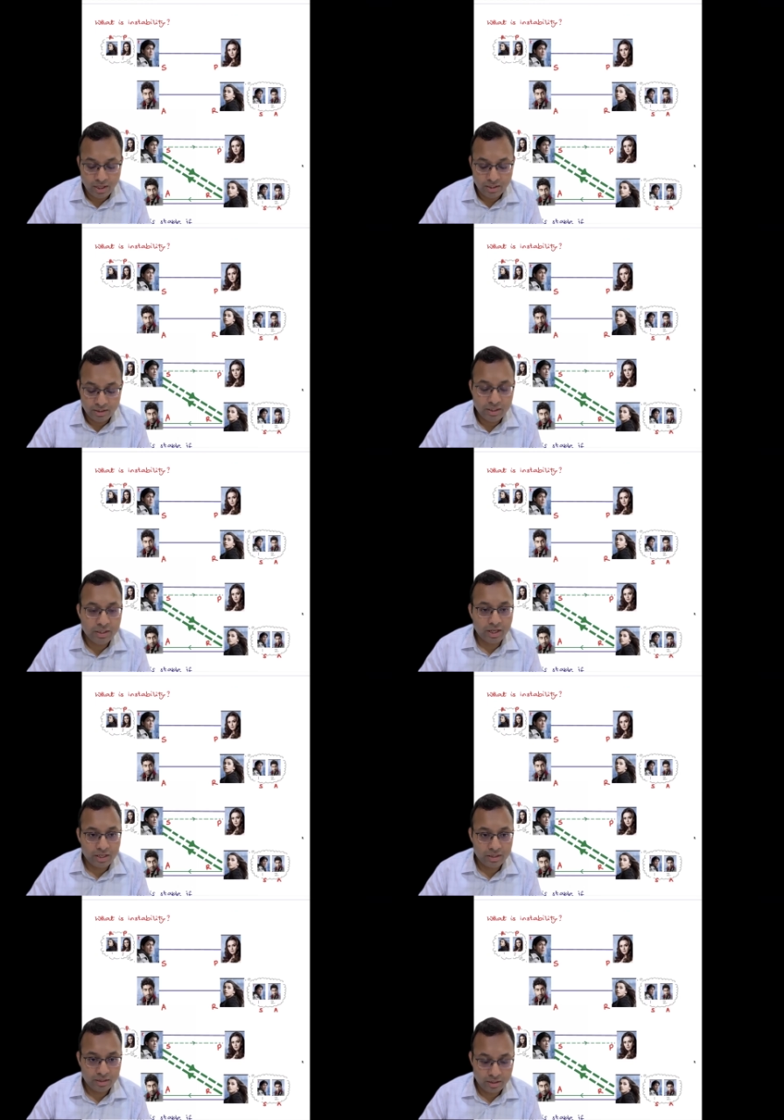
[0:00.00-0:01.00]
In this
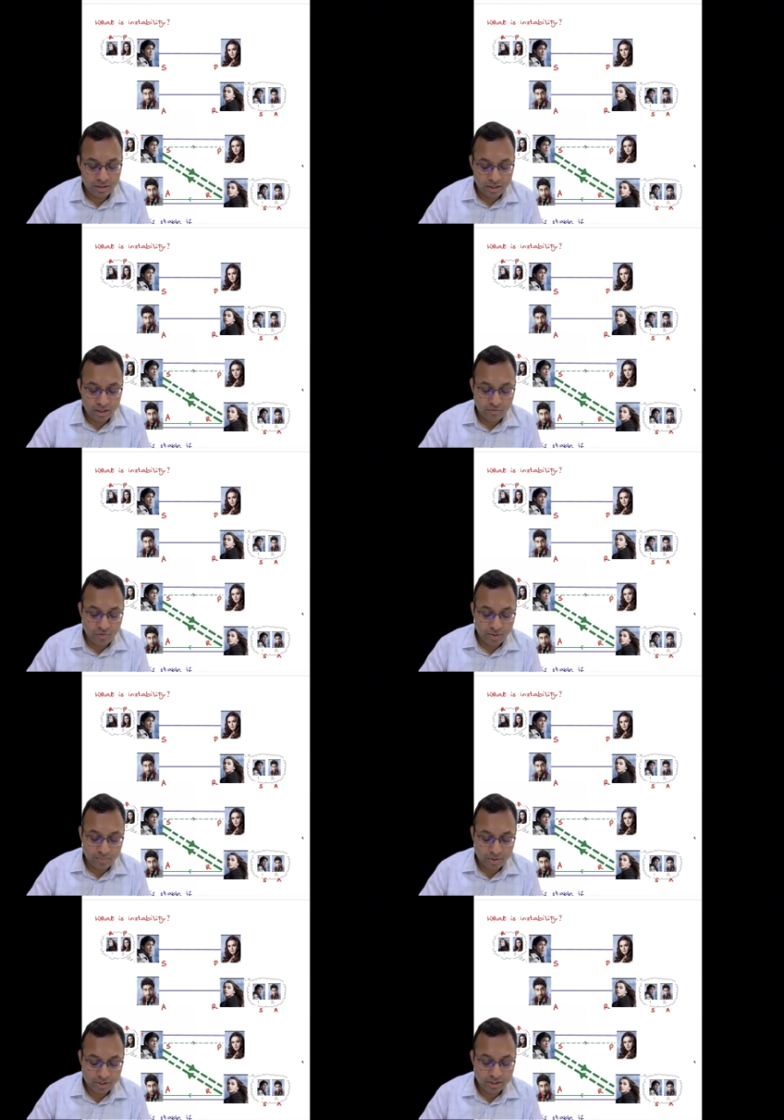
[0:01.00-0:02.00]
case, if we
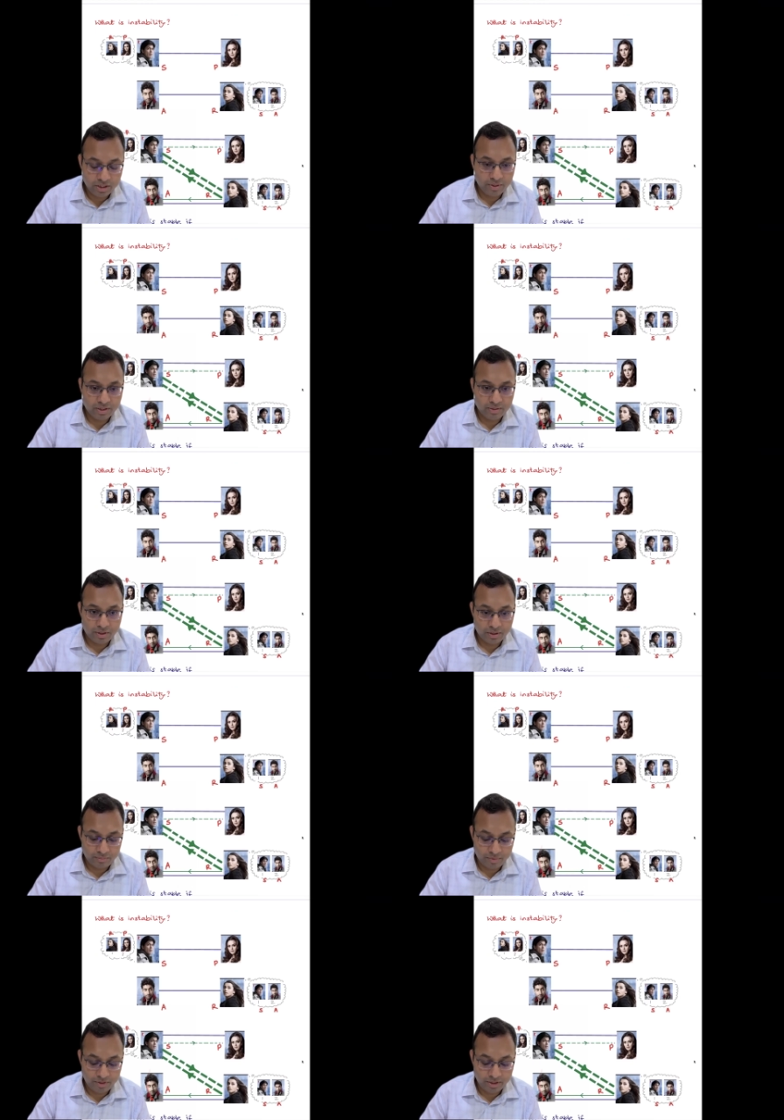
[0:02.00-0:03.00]
represent these pre
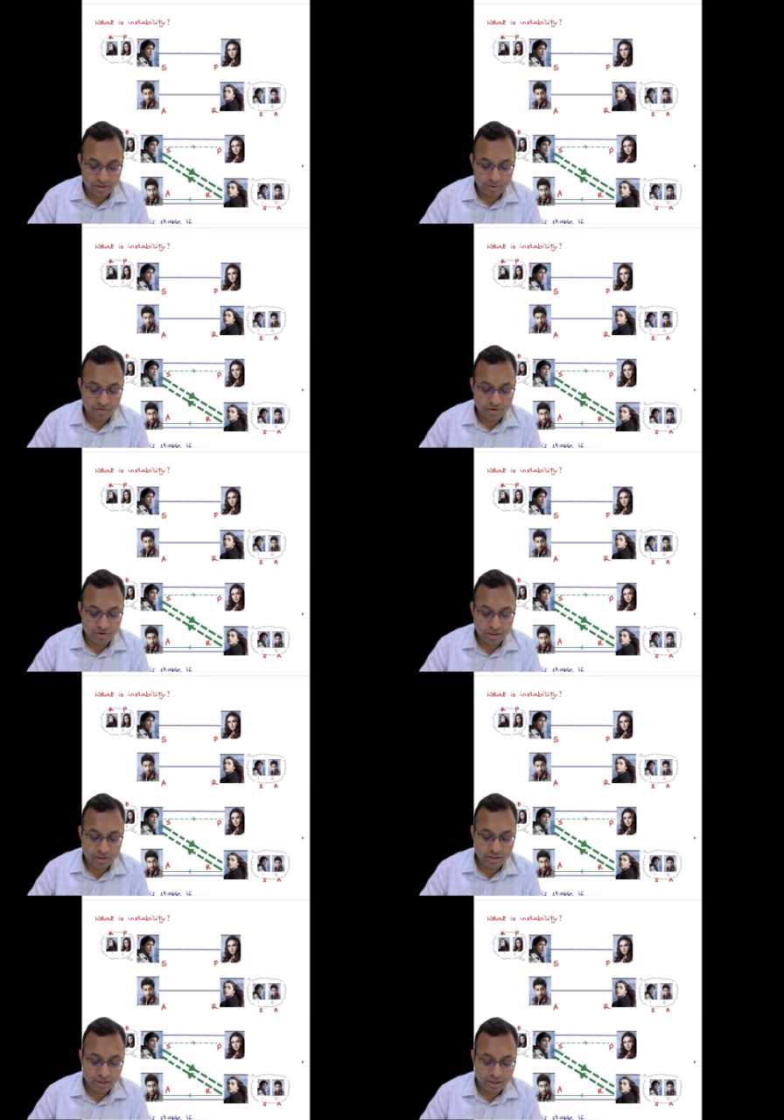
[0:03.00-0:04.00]
this
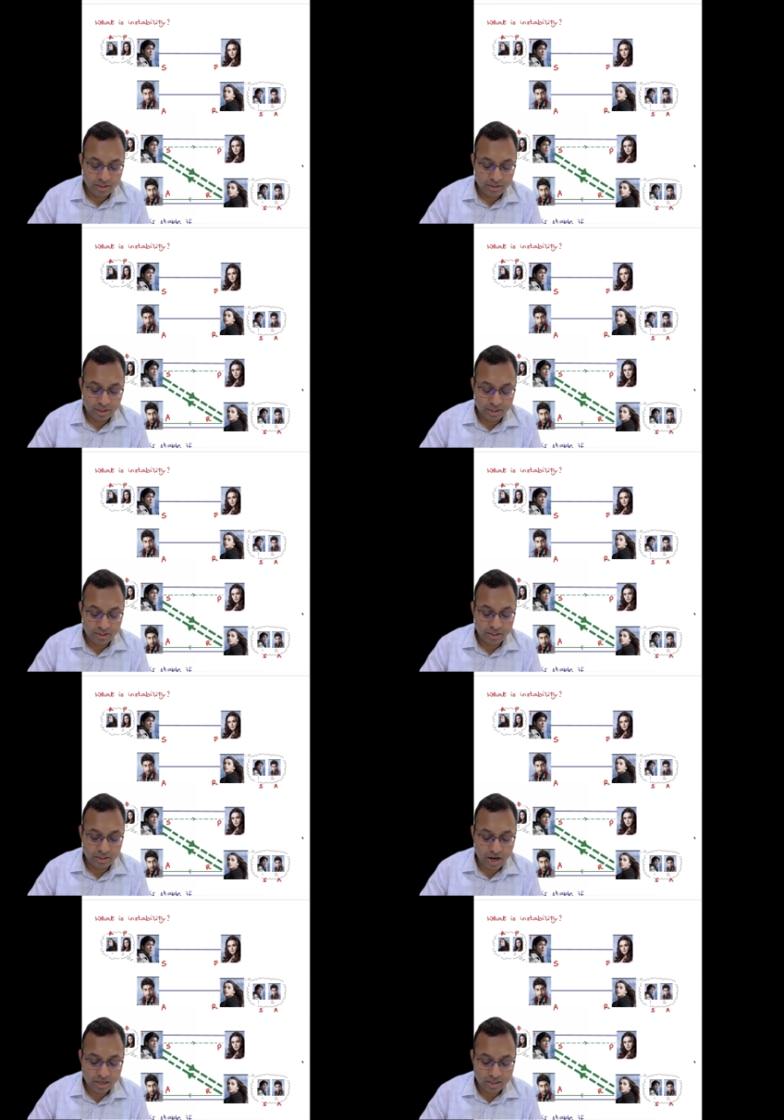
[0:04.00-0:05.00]
preferences, let's say the
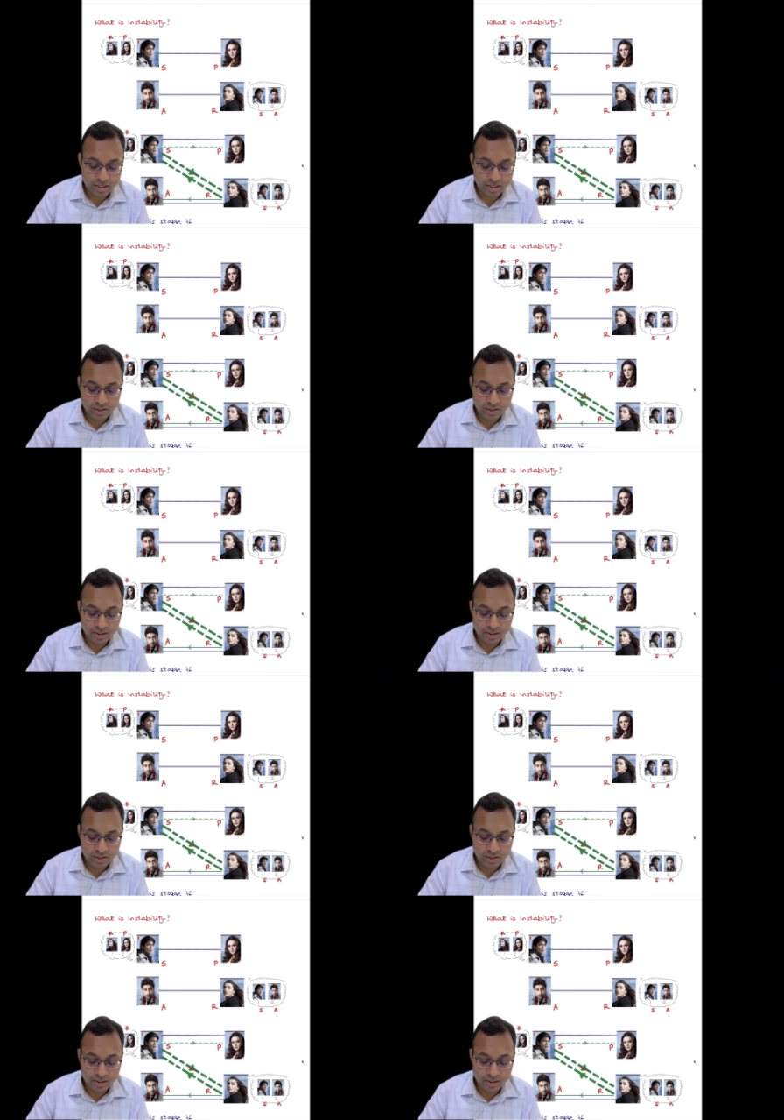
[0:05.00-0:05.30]
dark